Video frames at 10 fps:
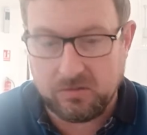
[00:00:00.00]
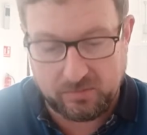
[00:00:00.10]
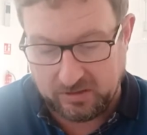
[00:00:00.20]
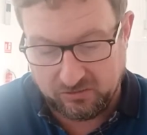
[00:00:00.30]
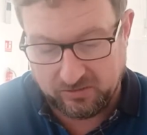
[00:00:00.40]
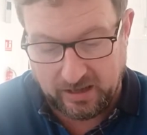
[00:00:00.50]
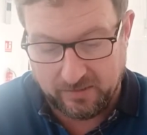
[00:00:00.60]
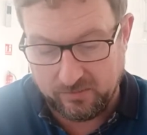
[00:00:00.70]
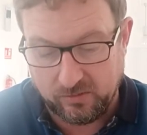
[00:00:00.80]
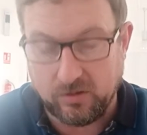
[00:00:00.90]
but they just
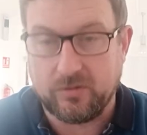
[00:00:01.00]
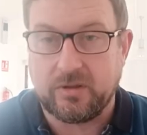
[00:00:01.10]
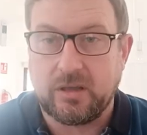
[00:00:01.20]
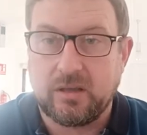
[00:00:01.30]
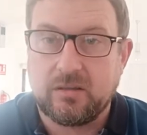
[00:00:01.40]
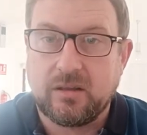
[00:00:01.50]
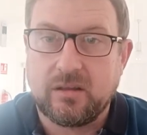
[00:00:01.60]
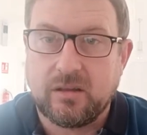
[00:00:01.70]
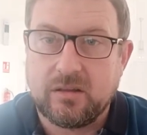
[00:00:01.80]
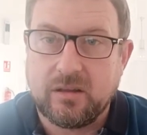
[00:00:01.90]
haven't got the
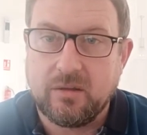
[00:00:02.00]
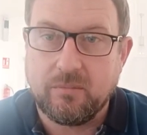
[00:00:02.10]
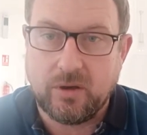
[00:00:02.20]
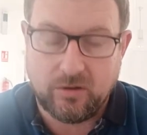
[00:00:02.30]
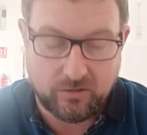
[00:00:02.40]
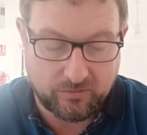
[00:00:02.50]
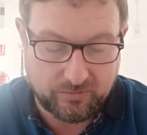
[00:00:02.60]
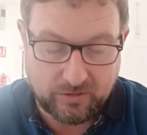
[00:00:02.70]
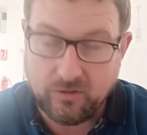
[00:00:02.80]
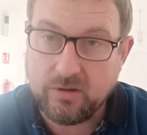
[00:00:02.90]
number on
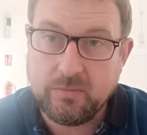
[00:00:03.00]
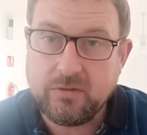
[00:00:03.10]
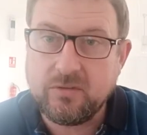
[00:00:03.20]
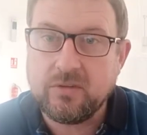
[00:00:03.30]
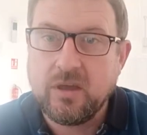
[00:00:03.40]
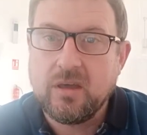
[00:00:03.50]
the documents.